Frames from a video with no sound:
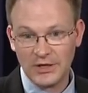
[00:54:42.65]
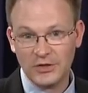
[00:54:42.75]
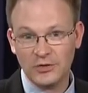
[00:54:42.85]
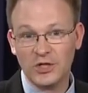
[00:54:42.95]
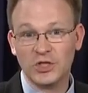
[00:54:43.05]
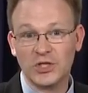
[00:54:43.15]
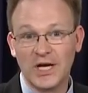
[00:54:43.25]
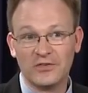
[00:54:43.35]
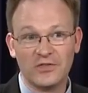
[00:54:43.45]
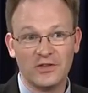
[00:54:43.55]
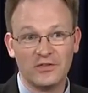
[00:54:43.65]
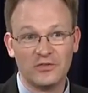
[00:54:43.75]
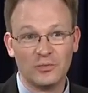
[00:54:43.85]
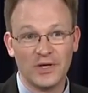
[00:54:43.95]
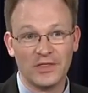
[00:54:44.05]
You contrast
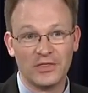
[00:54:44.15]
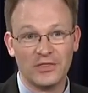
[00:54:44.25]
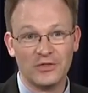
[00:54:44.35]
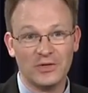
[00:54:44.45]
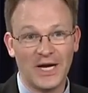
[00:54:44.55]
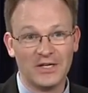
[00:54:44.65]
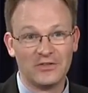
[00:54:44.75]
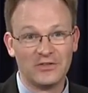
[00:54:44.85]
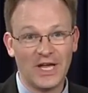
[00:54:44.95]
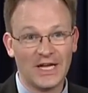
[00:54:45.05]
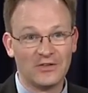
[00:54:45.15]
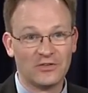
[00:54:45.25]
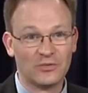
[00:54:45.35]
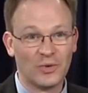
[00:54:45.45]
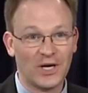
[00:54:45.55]
this with the United
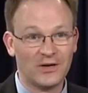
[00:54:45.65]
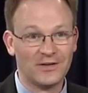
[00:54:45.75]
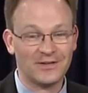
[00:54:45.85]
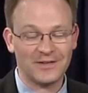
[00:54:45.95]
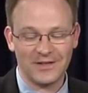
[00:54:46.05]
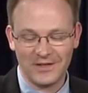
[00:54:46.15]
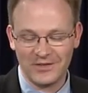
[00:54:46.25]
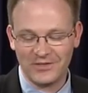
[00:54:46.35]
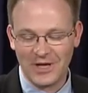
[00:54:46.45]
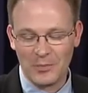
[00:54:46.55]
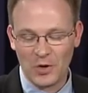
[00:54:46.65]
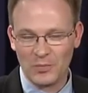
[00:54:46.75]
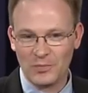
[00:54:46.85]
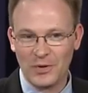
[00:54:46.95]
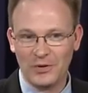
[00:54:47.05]
States, where Some are
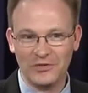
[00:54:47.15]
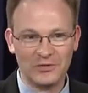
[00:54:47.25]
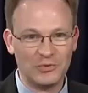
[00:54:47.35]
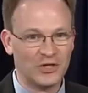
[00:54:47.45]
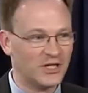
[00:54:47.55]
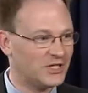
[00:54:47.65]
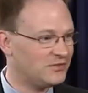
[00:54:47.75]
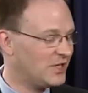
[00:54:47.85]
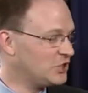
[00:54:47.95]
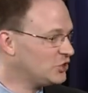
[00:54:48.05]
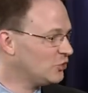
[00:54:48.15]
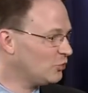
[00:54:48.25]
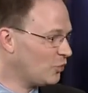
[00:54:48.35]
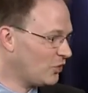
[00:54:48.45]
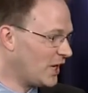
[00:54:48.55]
proposing putting conventional
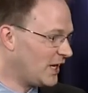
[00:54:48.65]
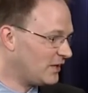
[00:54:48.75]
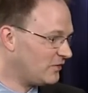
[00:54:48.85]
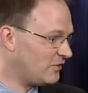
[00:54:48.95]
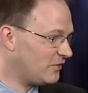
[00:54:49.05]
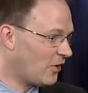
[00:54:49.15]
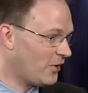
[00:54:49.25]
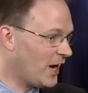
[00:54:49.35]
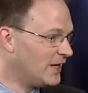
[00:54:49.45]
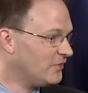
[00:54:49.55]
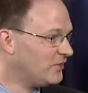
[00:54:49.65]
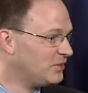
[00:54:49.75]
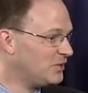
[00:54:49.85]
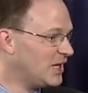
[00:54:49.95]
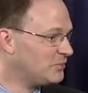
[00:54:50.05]
warheads on
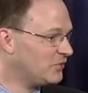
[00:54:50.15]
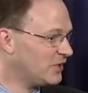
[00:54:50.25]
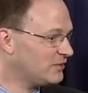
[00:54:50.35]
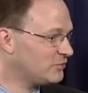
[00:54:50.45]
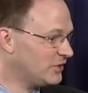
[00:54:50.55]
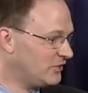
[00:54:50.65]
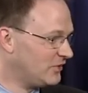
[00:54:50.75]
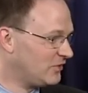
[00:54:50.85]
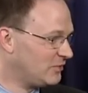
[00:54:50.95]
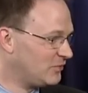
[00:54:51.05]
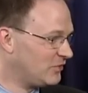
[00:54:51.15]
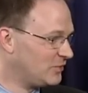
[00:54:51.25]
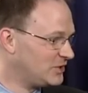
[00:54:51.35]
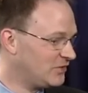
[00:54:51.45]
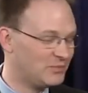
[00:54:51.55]
ICBM delivery systems,
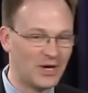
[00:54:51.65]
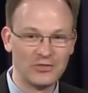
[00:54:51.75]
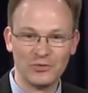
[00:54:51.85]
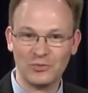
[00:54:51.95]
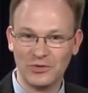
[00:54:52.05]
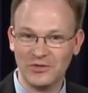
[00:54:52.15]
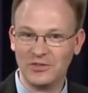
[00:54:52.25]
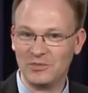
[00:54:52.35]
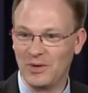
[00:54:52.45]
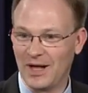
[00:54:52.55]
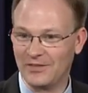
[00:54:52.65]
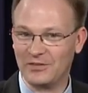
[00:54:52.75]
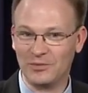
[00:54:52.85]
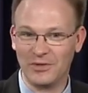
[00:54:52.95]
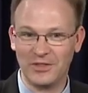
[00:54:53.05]
which is about the worst
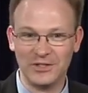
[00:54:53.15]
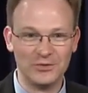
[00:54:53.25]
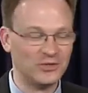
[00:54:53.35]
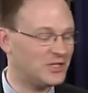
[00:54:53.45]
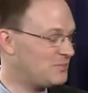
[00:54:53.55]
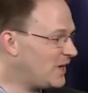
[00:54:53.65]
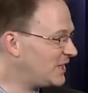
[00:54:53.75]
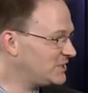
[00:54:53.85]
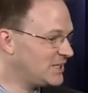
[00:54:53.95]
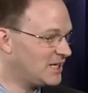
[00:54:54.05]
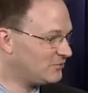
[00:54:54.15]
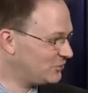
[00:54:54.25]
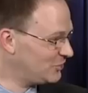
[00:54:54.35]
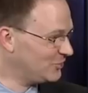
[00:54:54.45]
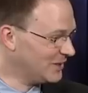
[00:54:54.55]
possible thing you could imagine ever
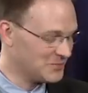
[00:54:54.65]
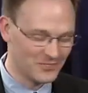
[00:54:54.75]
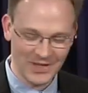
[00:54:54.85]
doing.